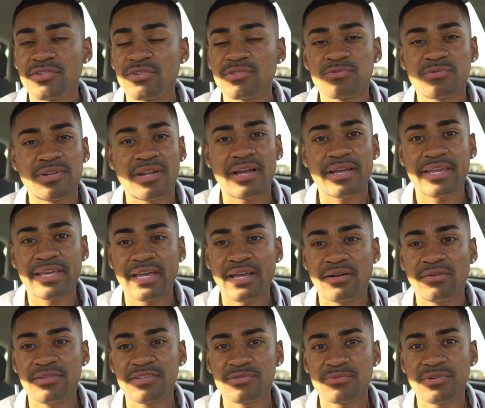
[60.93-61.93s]
Those will not
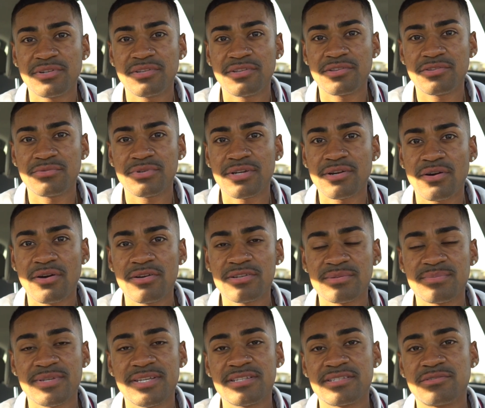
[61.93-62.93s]
count as one of the three cards
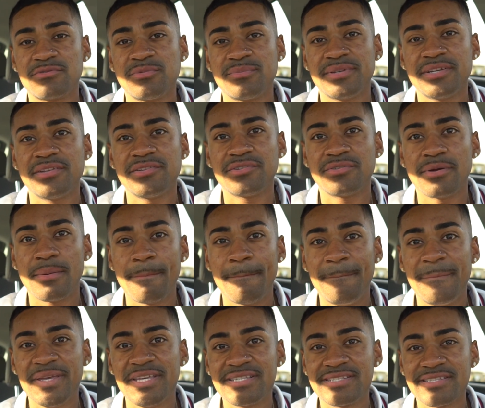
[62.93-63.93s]
because it will be under a
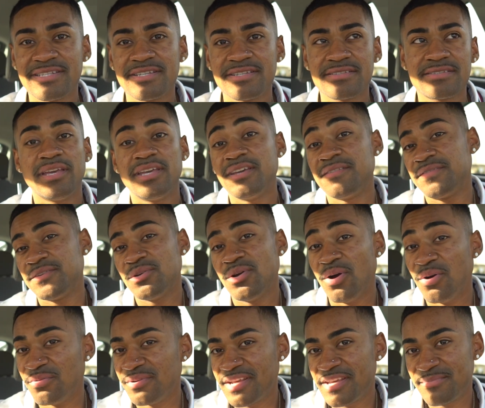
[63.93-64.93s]
business. If you
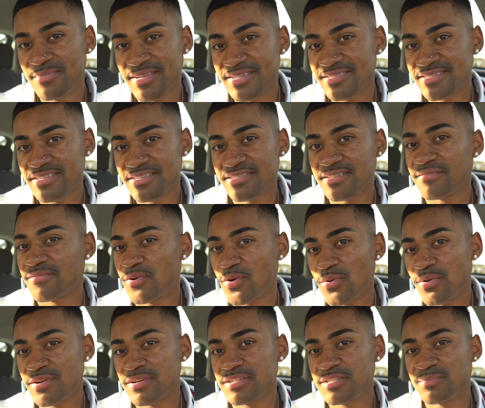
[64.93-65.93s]
own a business, of
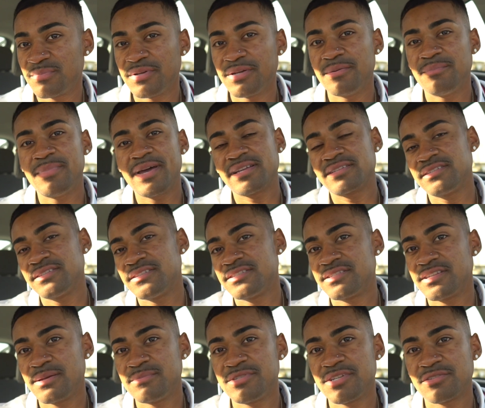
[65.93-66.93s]
course, but back to the
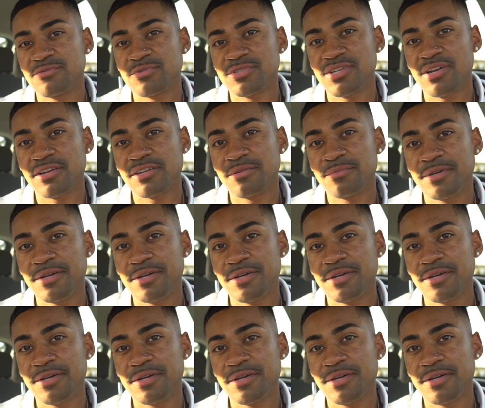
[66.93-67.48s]
subject we're talking